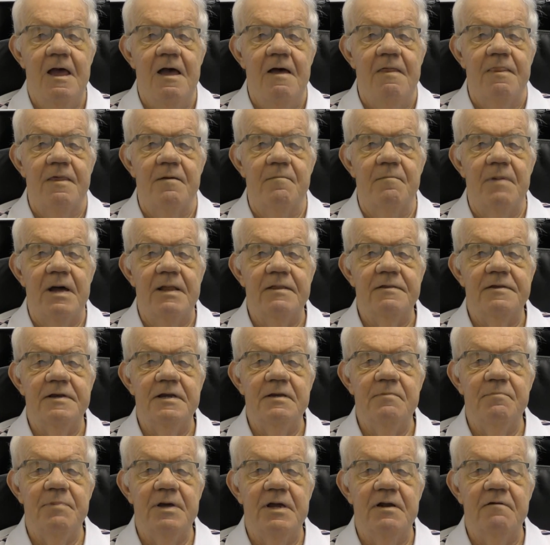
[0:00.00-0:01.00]
The
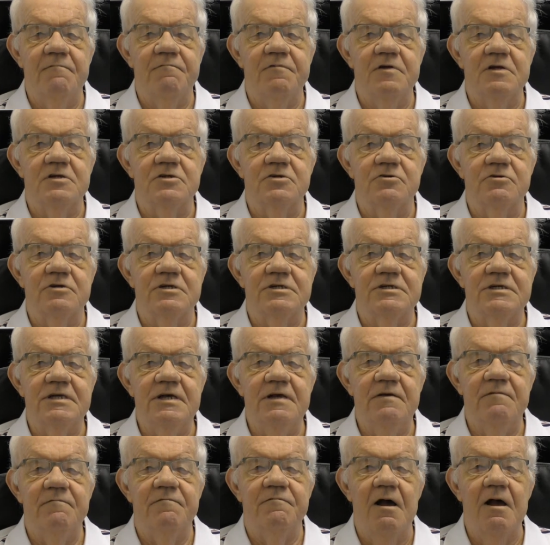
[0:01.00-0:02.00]
monthly benefits
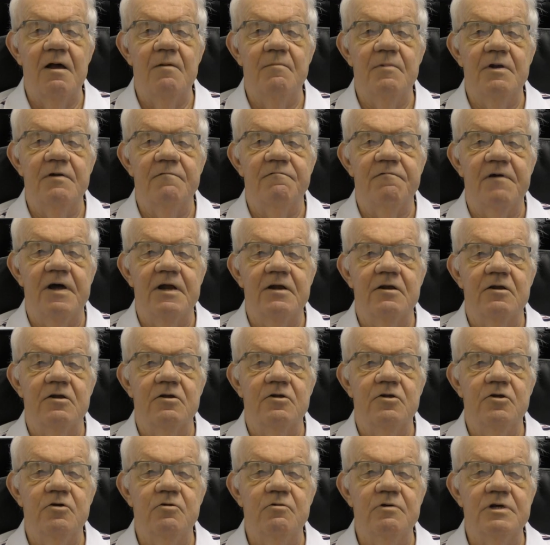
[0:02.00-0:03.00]
received from a
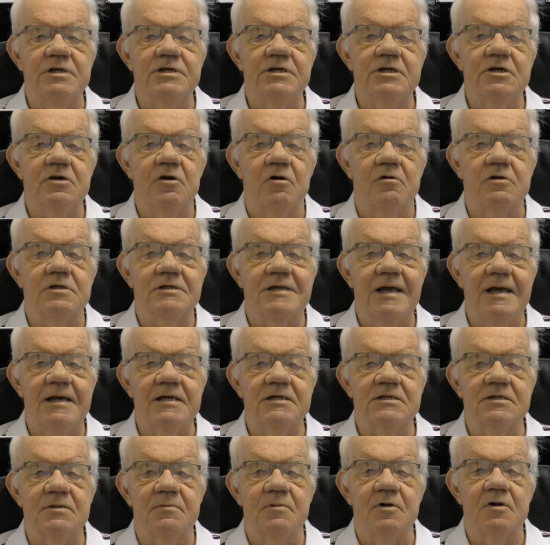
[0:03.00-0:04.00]
retirement fund
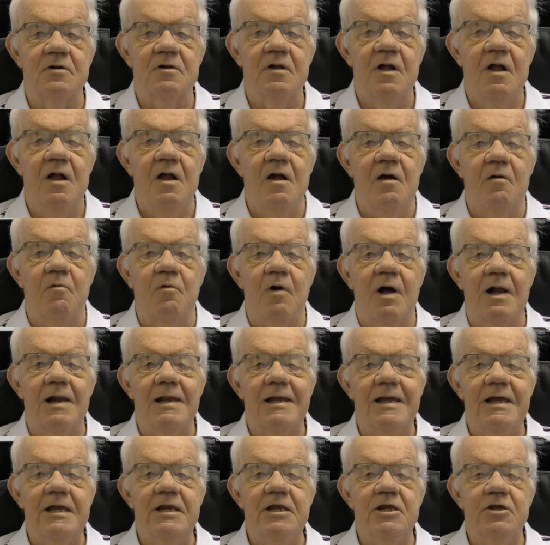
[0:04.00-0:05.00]
annuity are
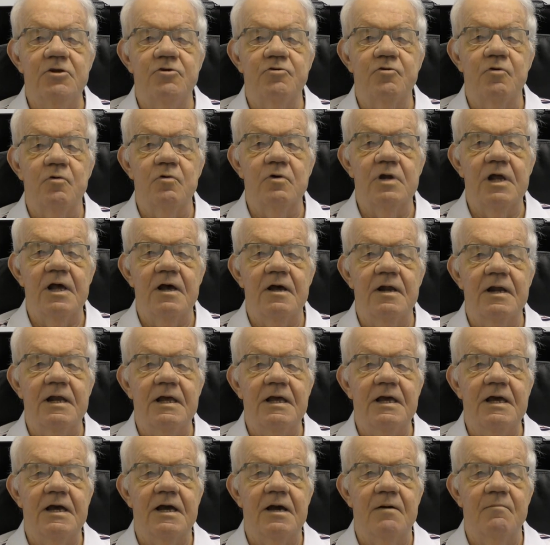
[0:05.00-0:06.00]
taxable, while any
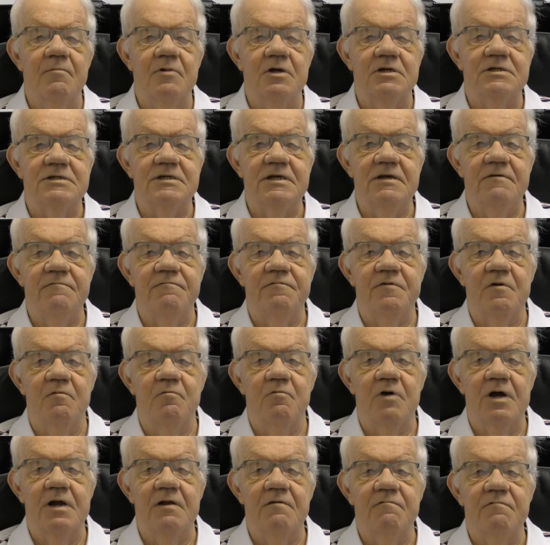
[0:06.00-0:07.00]
drawdown income
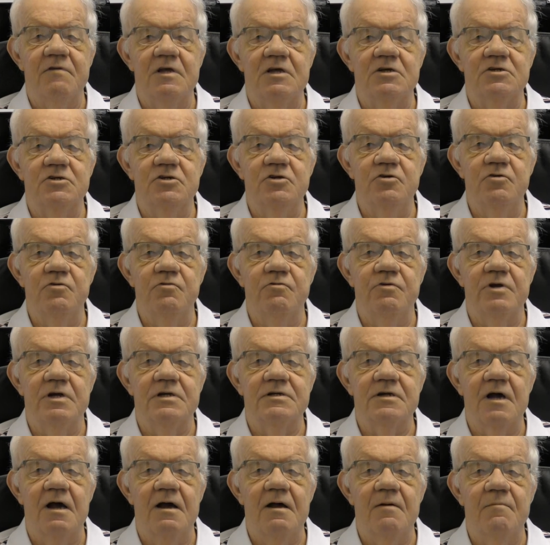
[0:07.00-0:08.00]
received from one of
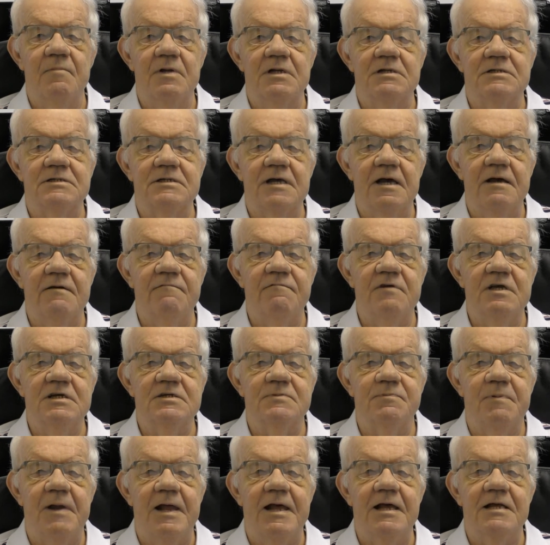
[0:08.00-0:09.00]
these new
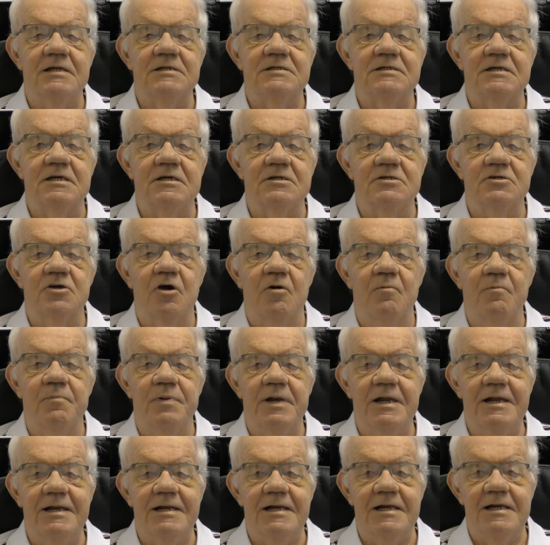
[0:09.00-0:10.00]
retirement savings
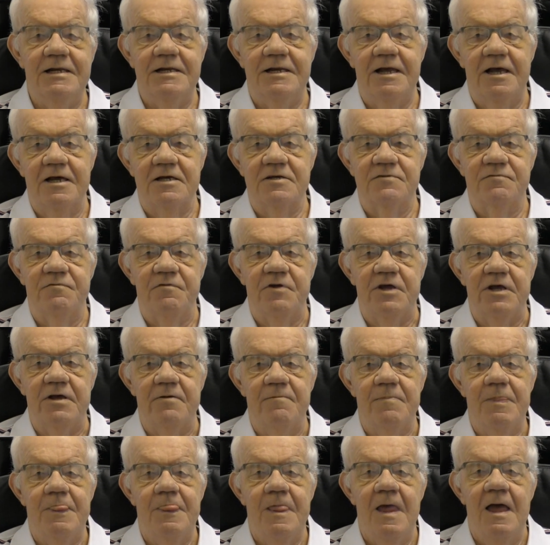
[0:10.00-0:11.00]
plans is completely
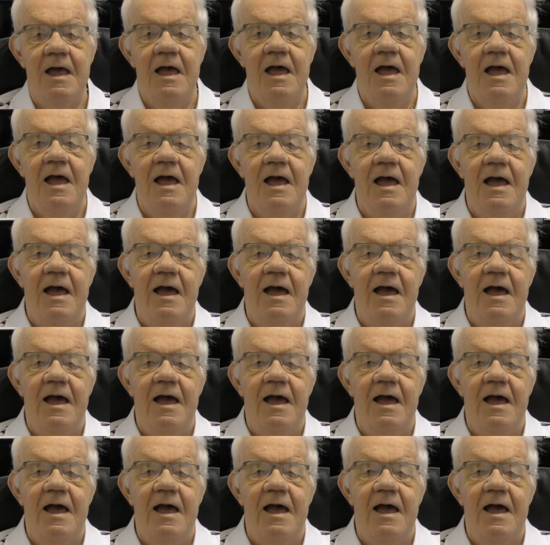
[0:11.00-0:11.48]
tax-free.